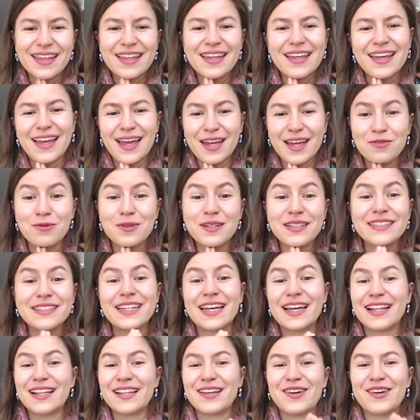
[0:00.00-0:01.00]
And we'll
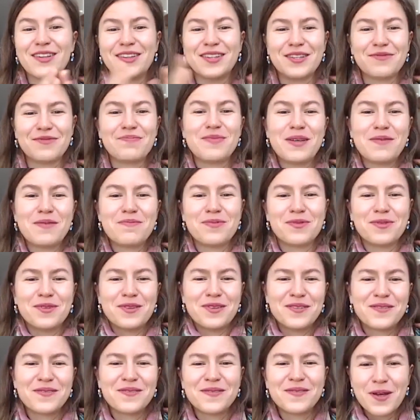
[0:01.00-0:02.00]
tell all the
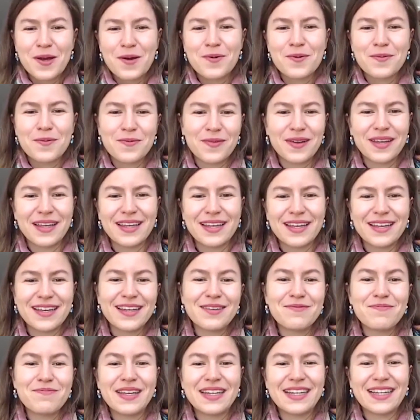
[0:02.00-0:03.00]
people
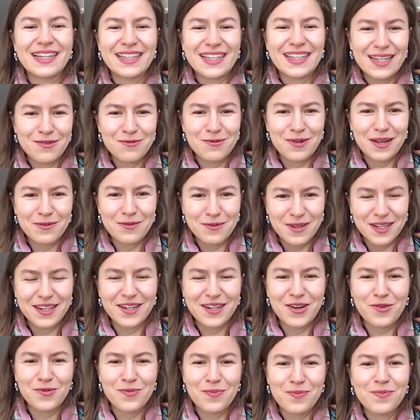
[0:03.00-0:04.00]
immediately when we
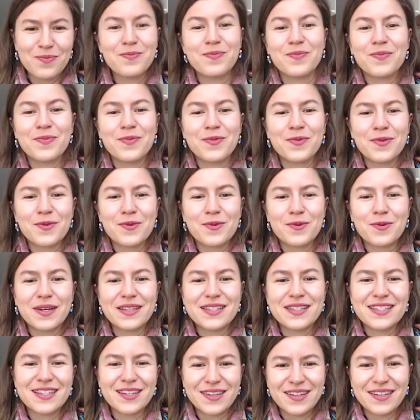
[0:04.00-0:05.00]
know
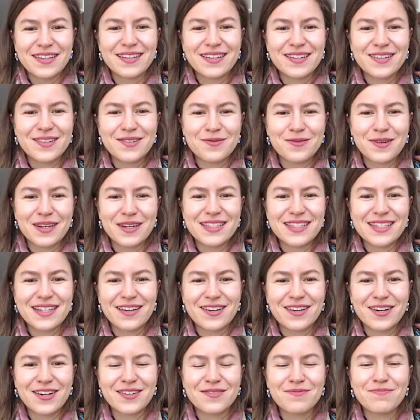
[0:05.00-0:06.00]
what's
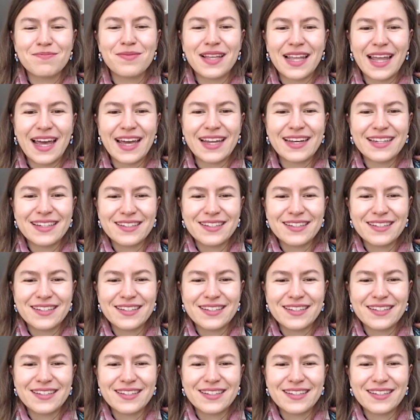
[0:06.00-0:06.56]
our plan.